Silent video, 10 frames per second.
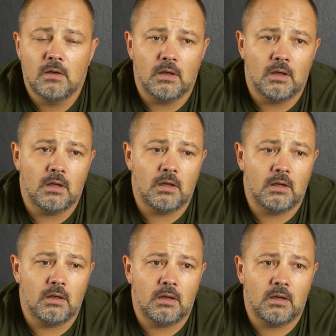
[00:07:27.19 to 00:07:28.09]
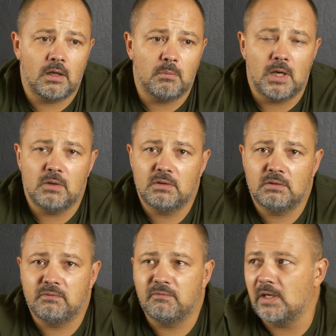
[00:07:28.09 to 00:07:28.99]

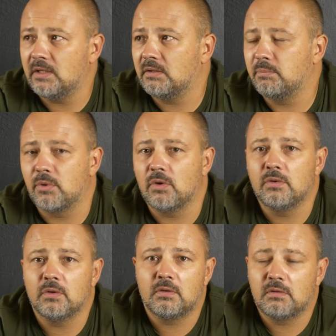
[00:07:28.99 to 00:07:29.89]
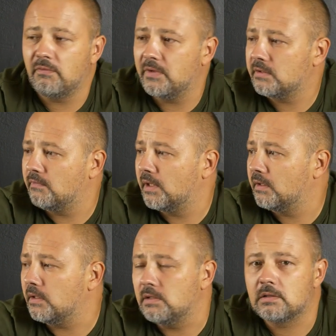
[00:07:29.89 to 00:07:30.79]
about what product this
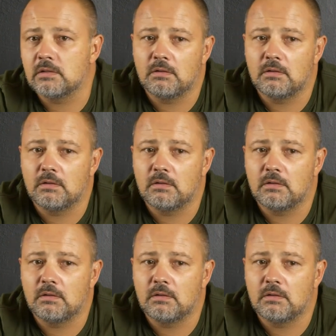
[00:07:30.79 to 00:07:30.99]
one is.